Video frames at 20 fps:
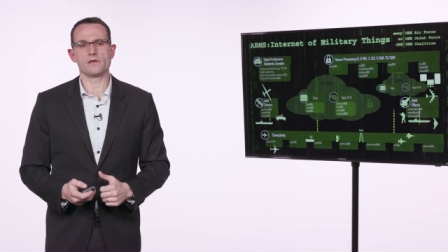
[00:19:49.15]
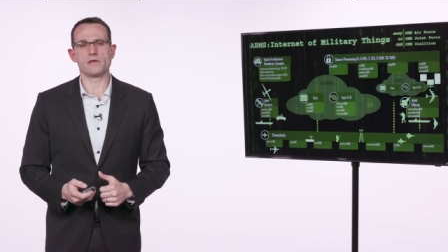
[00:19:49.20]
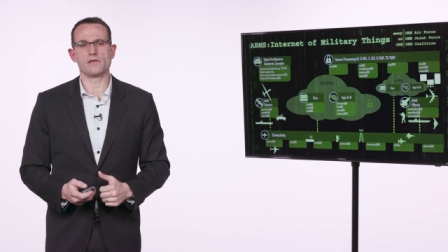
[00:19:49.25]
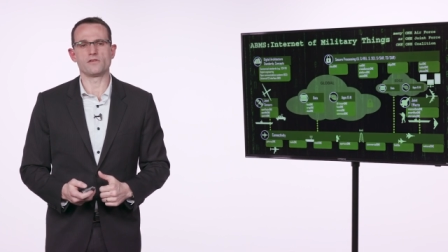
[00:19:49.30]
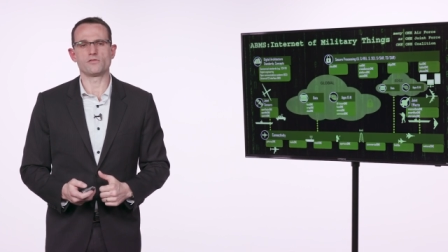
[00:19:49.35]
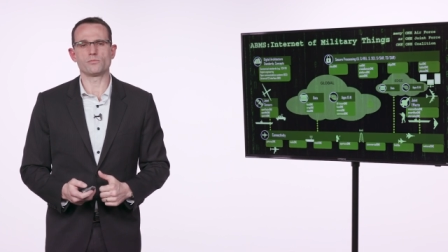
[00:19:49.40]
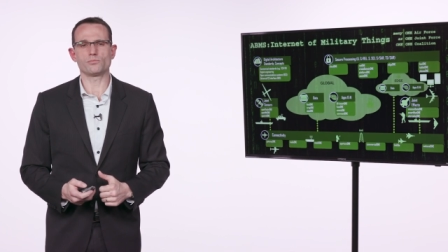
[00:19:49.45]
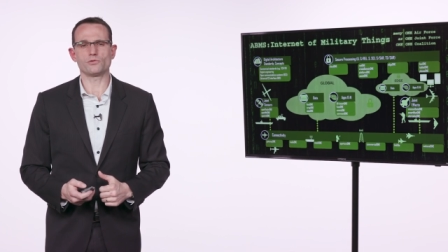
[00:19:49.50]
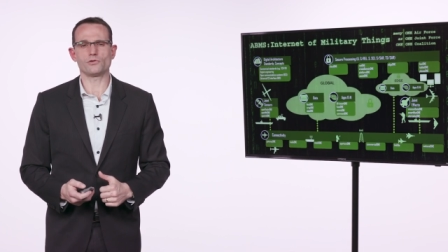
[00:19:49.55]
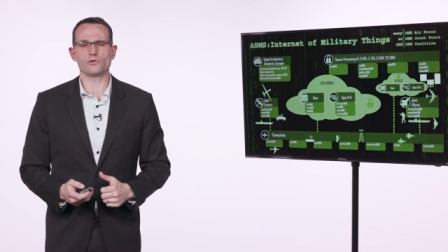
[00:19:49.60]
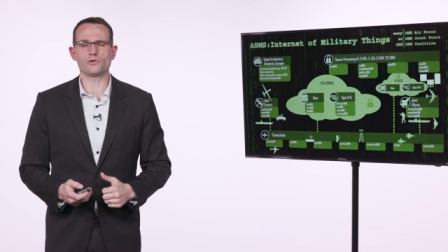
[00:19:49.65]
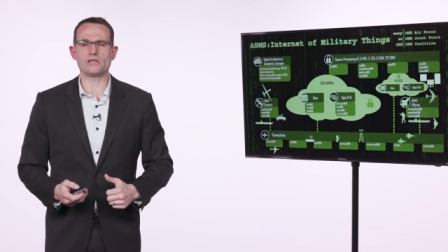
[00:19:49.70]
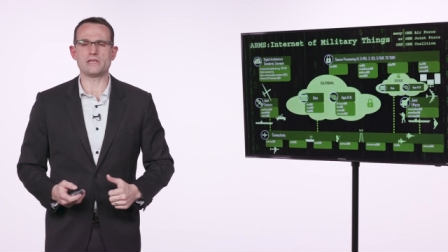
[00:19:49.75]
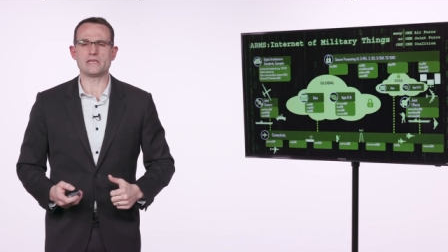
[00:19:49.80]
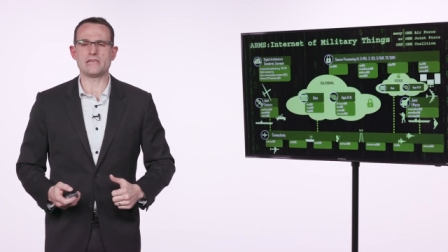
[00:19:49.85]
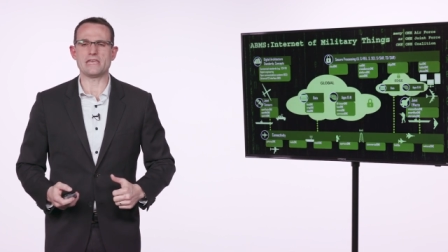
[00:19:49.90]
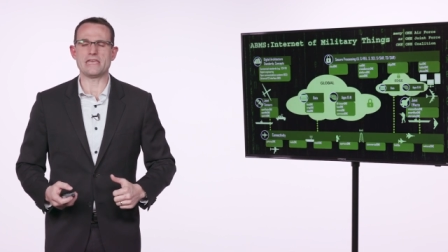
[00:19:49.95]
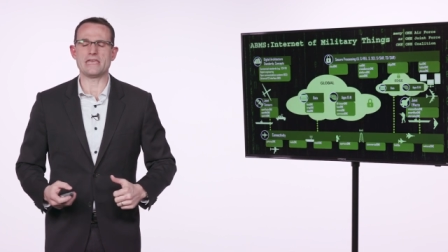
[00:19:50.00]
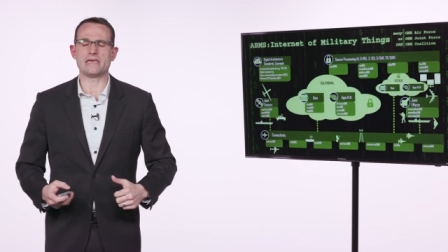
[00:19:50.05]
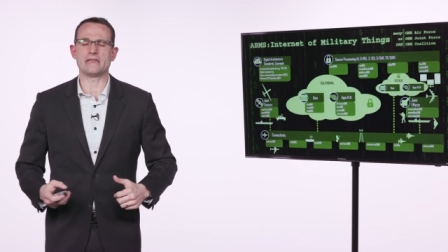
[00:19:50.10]
is
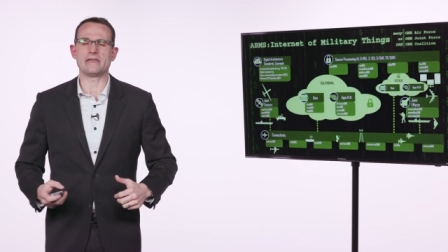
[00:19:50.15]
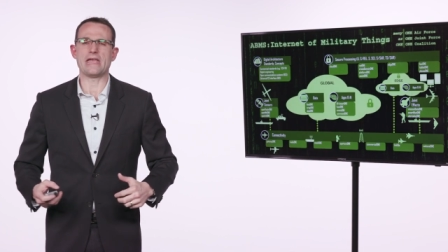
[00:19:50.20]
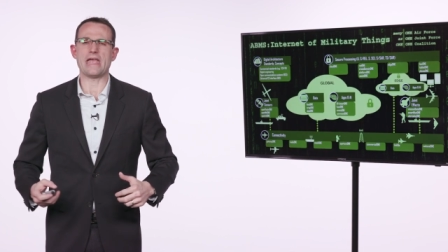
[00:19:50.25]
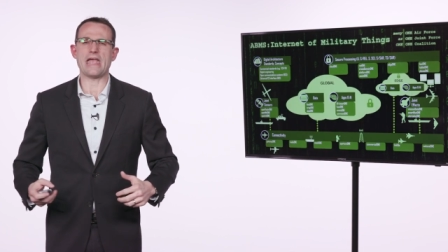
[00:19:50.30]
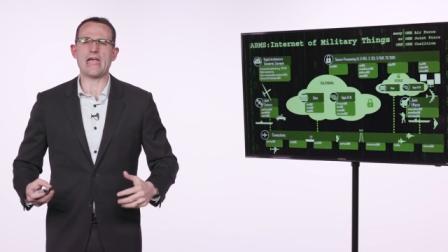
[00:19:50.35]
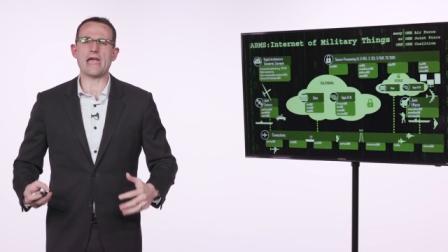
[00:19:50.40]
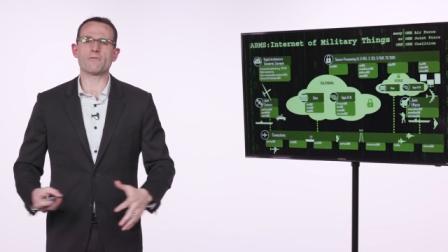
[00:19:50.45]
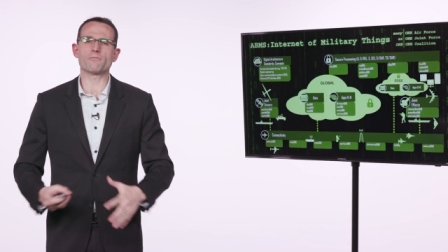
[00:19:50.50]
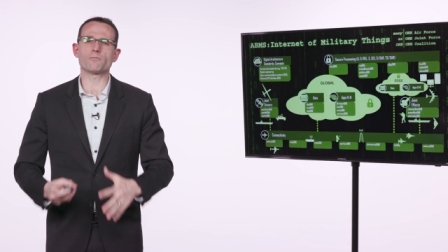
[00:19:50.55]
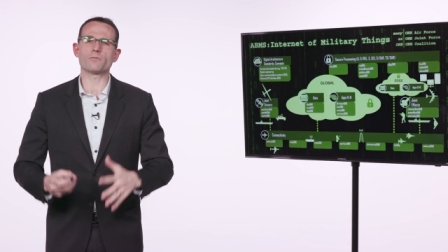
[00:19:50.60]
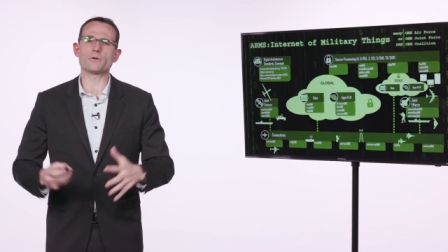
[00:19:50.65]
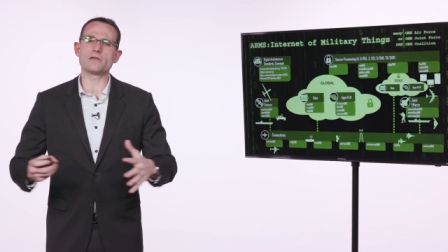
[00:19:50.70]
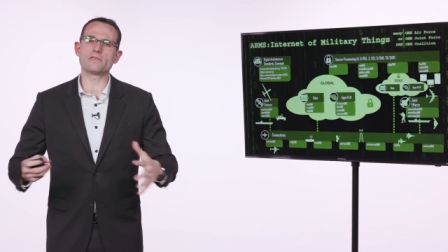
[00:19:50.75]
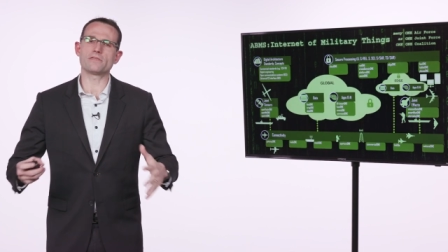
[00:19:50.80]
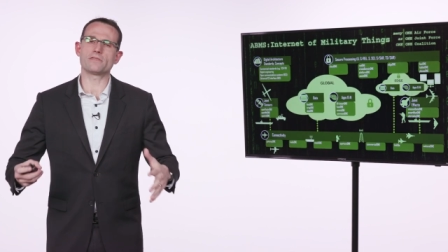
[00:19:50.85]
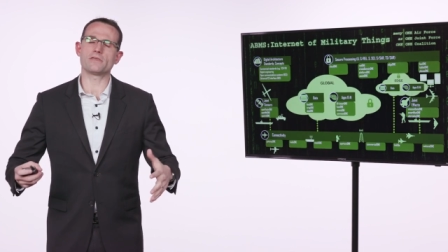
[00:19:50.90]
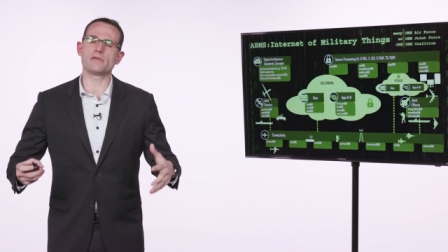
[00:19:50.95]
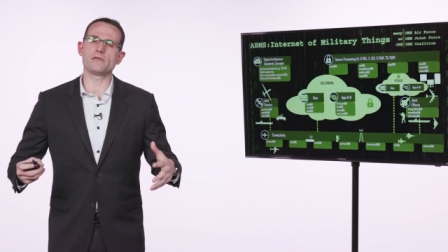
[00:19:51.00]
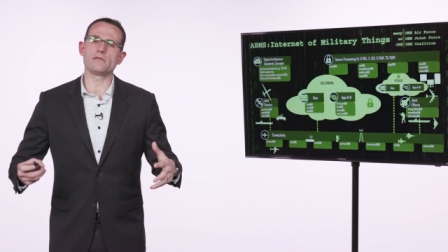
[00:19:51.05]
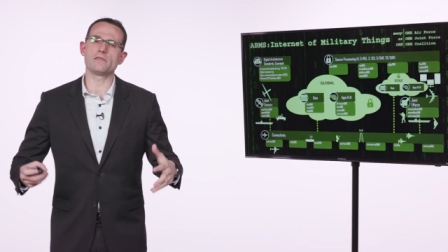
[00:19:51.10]
putting in
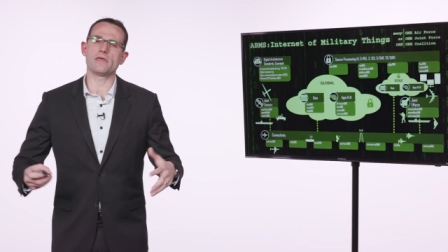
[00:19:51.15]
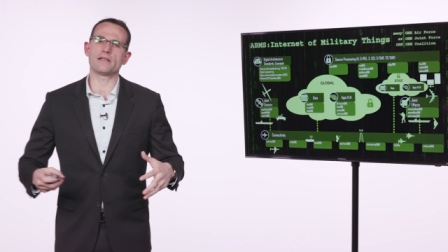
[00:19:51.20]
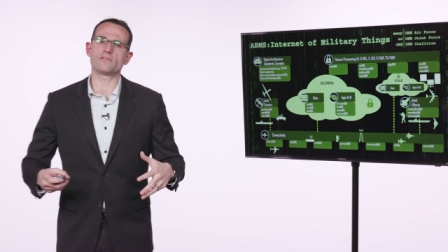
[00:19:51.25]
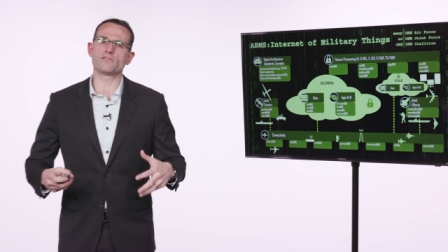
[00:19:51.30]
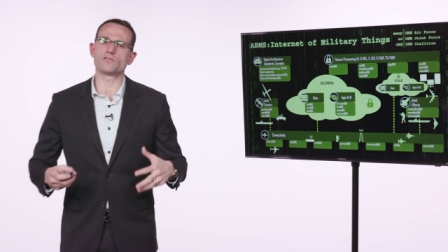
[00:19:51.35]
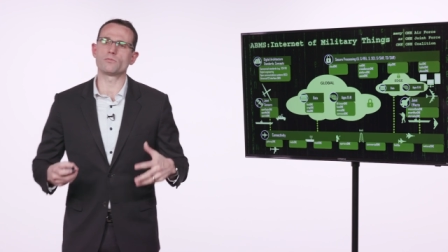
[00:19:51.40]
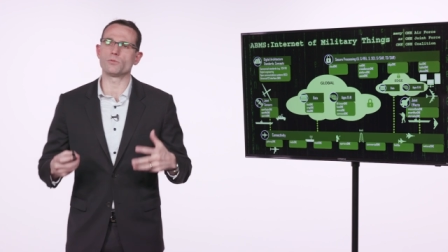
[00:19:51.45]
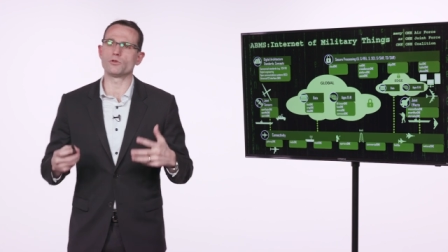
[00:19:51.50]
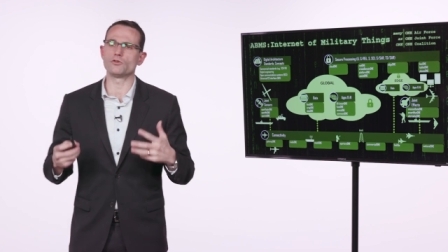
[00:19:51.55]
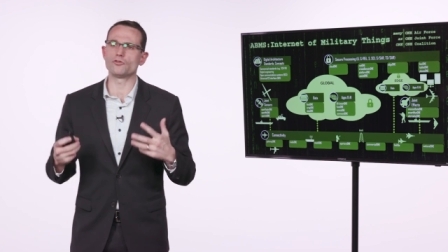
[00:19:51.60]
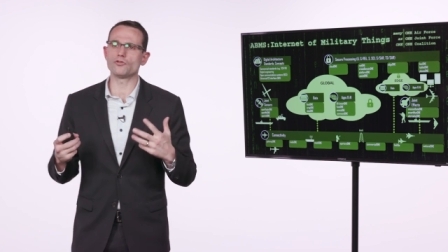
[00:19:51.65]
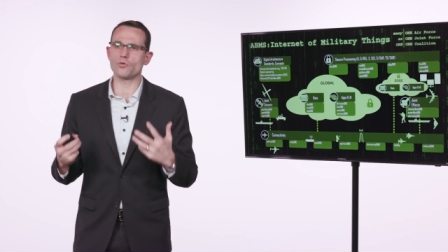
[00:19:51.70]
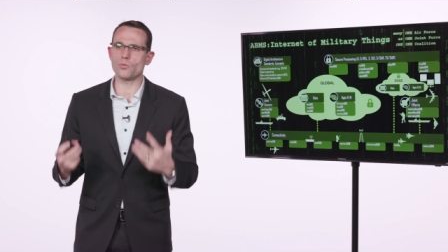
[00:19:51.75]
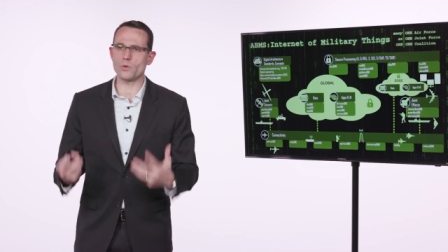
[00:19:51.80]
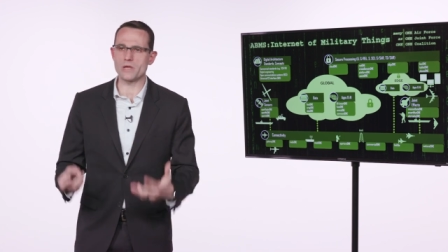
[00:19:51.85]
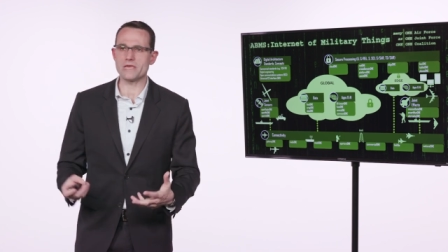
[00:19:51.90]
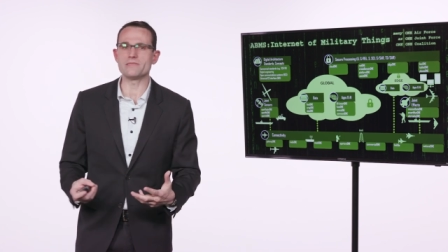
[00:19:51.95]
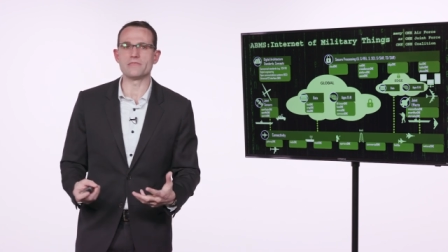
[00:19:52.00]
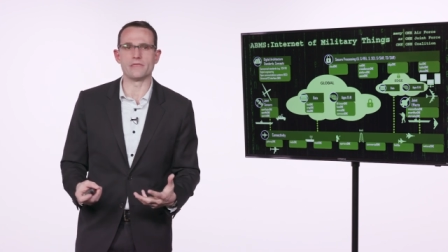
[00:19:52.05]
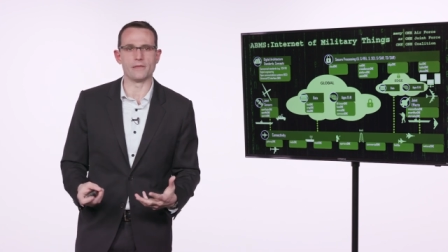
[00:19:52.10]
everything that's
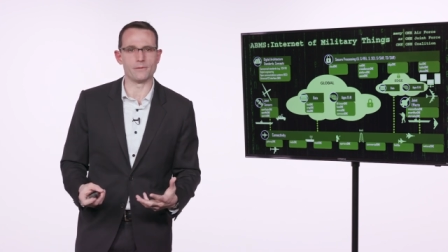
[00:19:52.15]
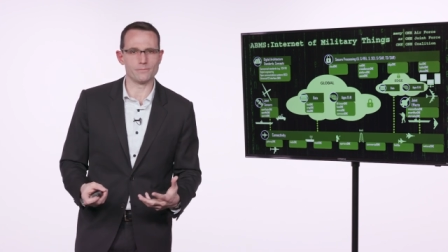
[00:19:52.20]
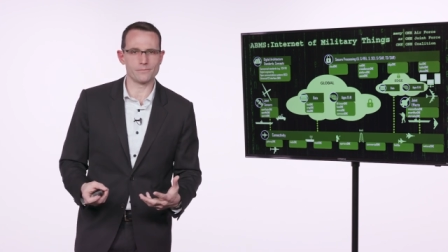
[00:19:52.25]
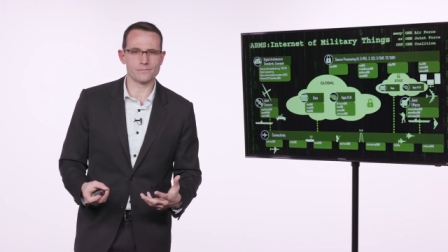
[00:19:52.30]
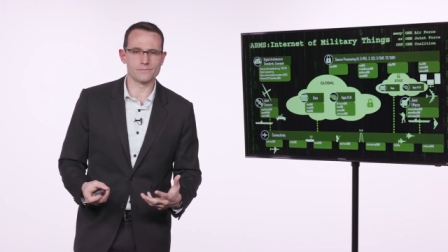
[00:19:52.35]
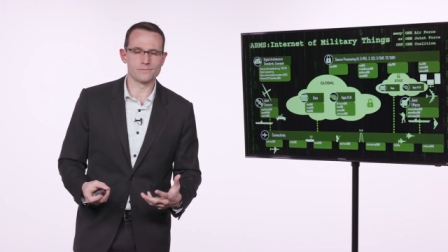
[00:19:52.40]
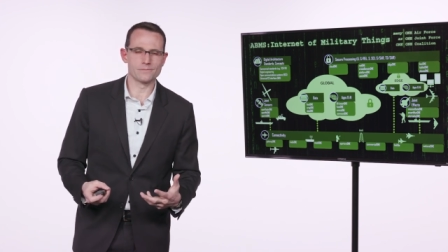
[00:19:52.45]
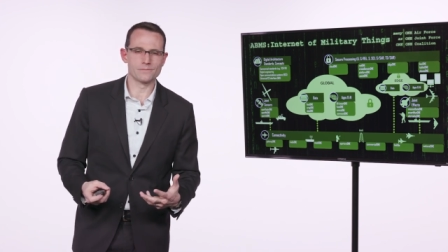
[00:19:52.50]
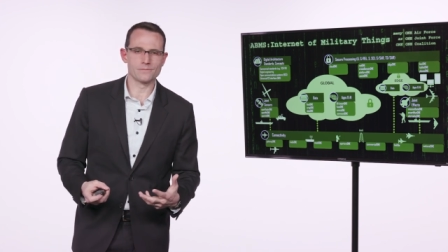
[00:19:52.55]
between them